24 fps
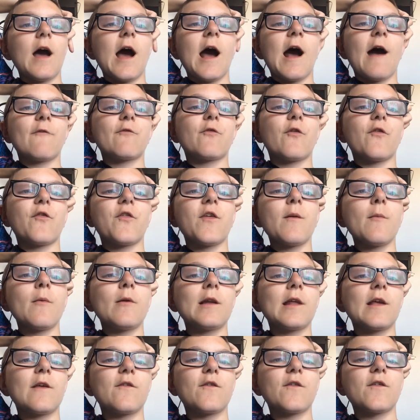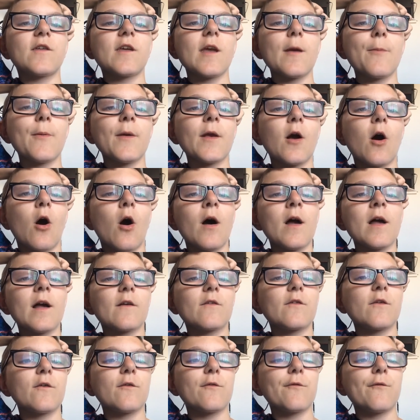after seemingly skipping
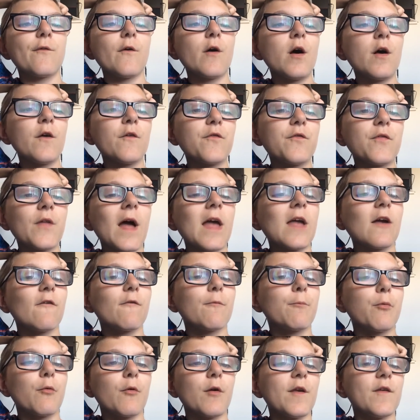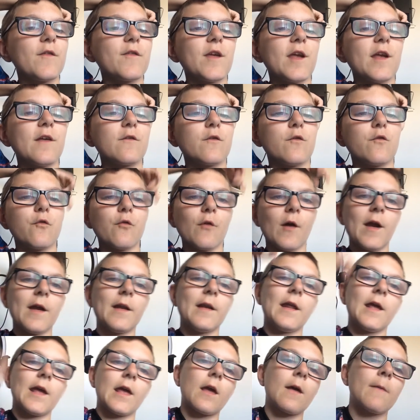Ajax's first day of pre-season
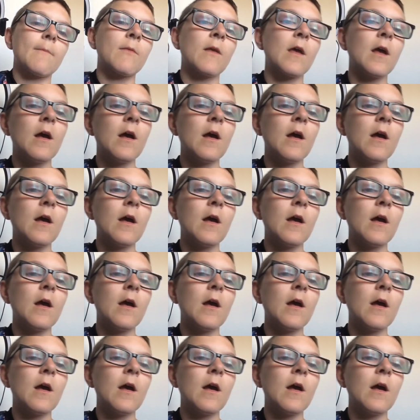training.